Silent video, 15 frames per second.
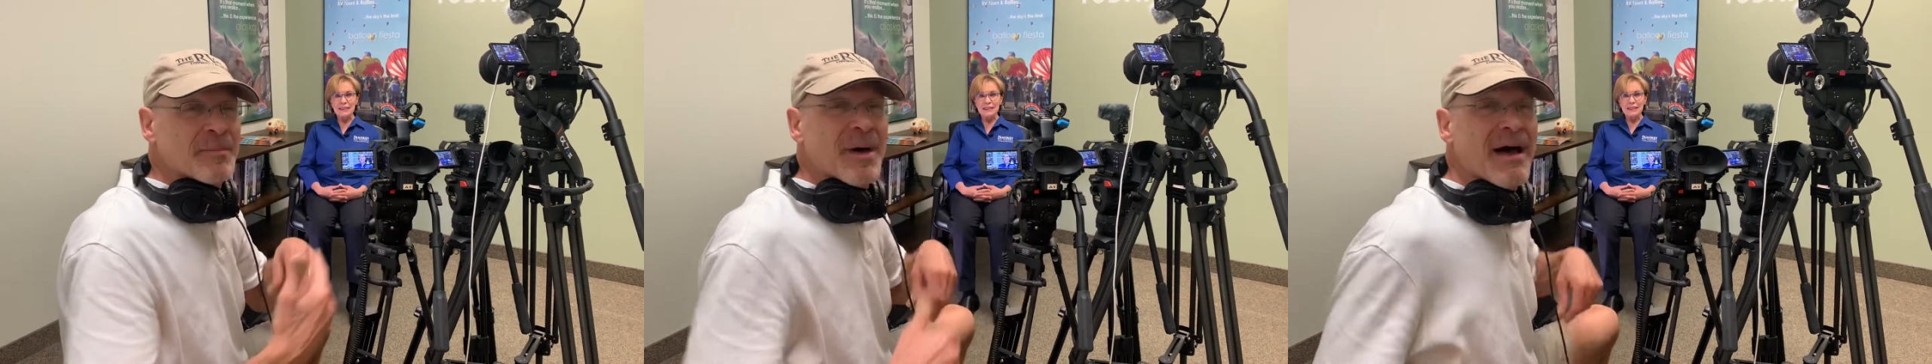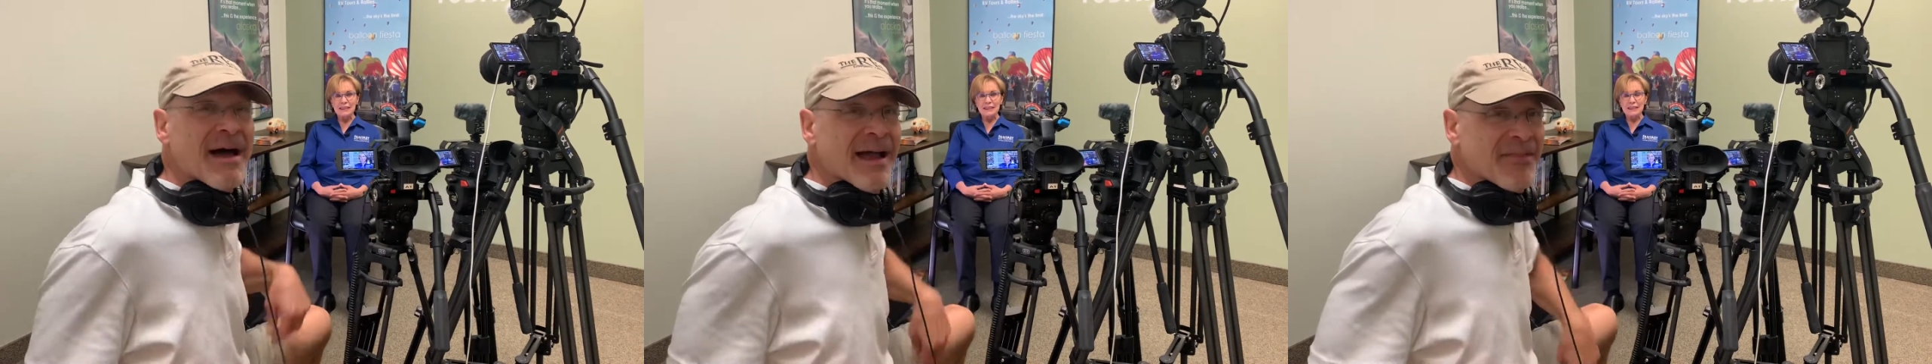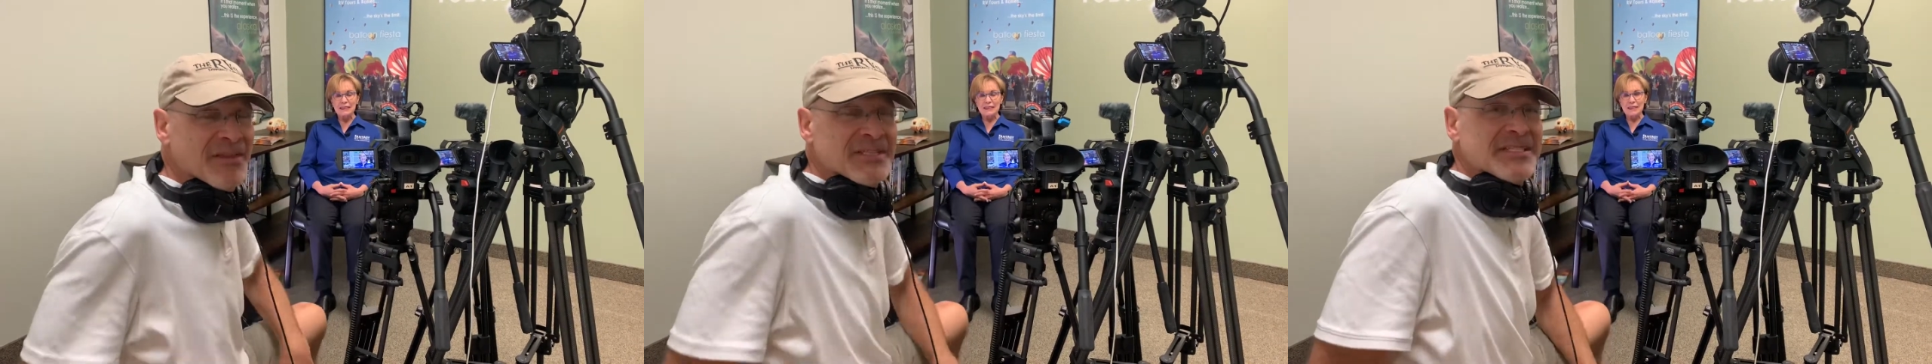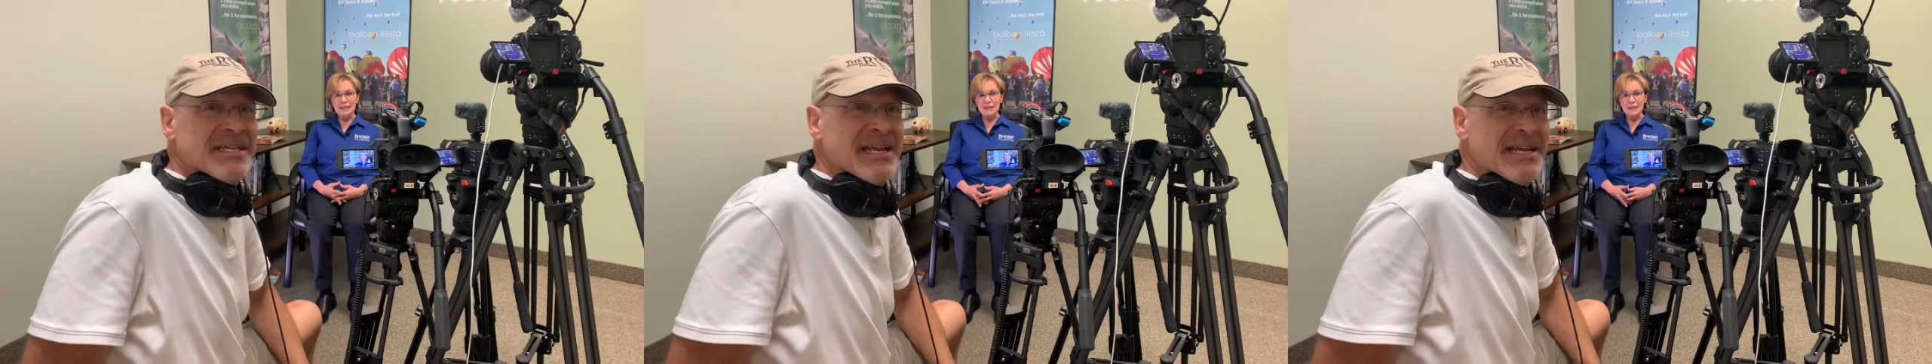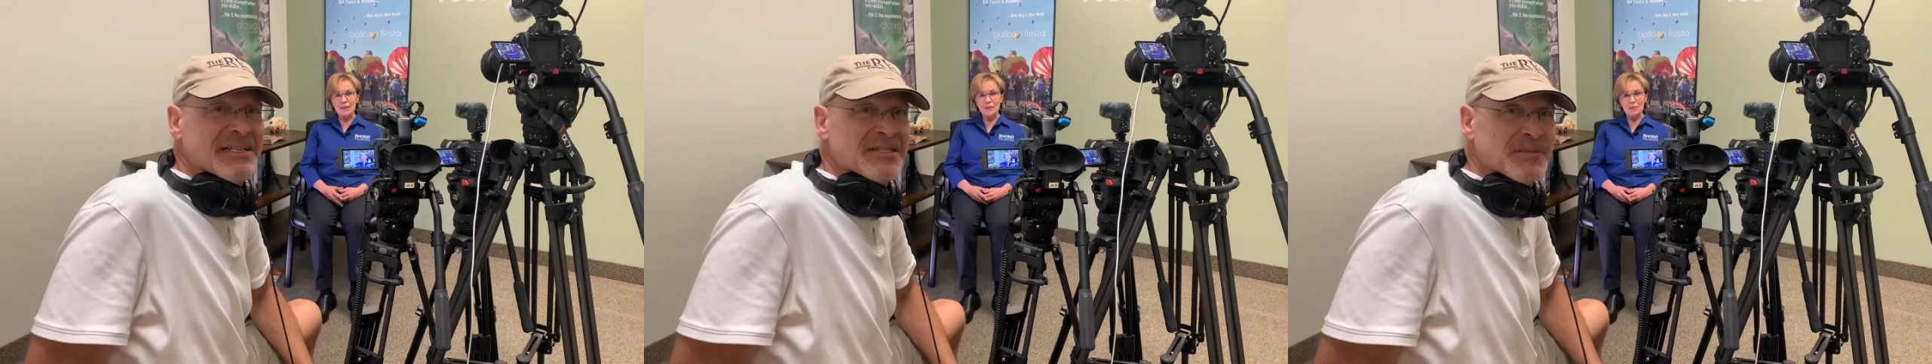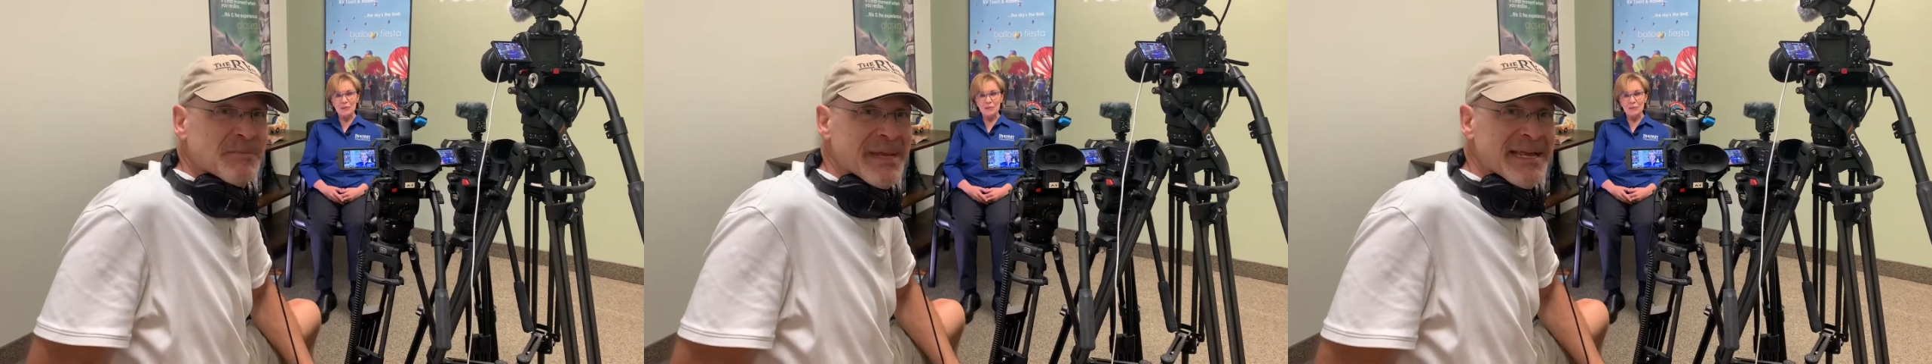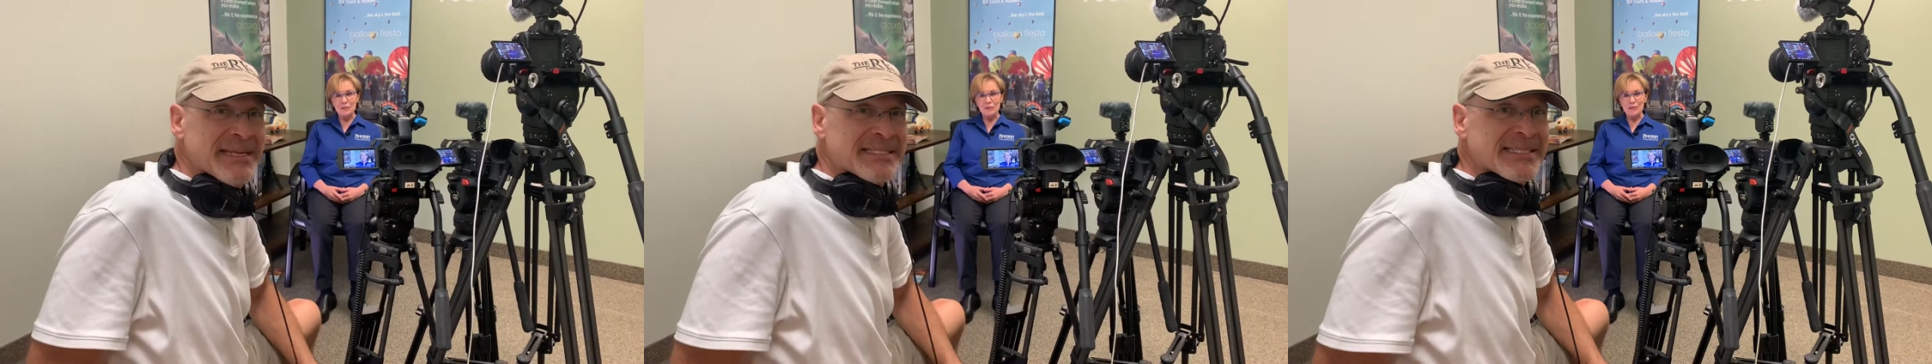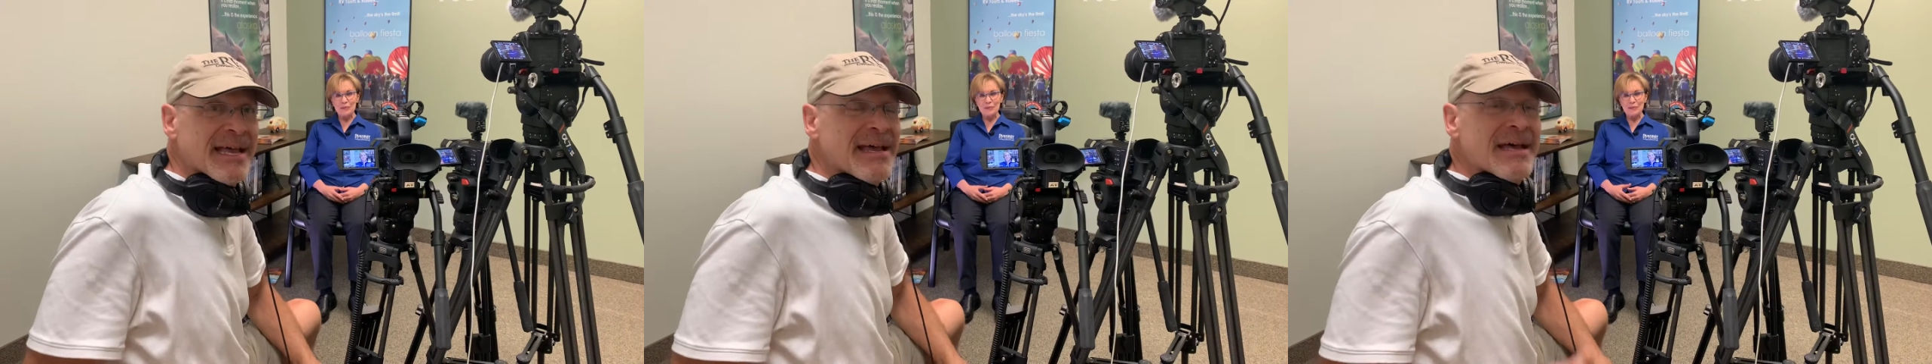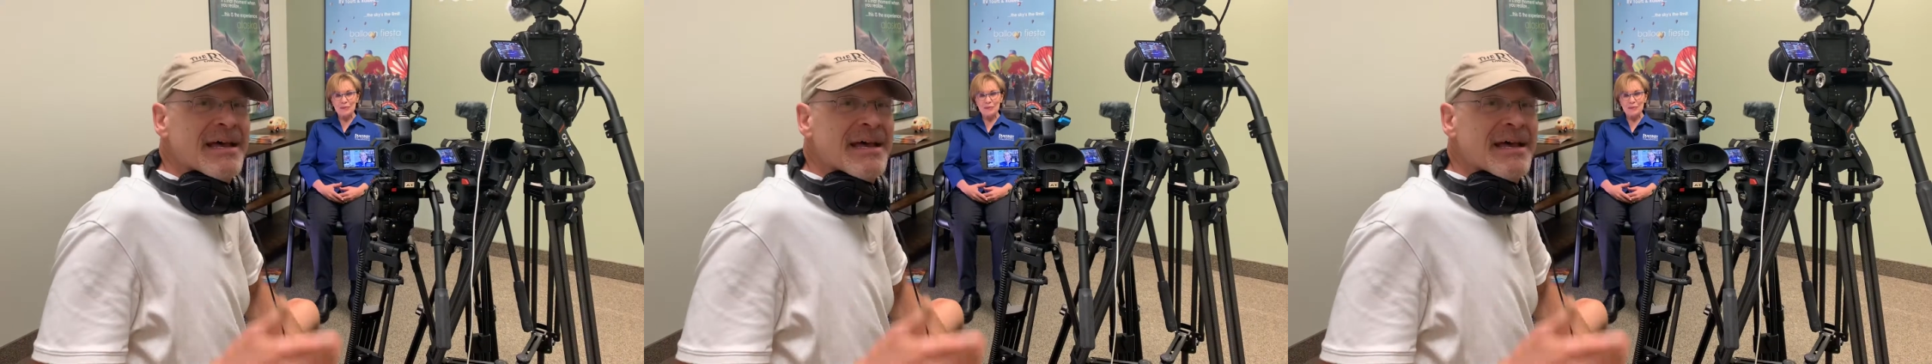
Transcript: behind the scenes piece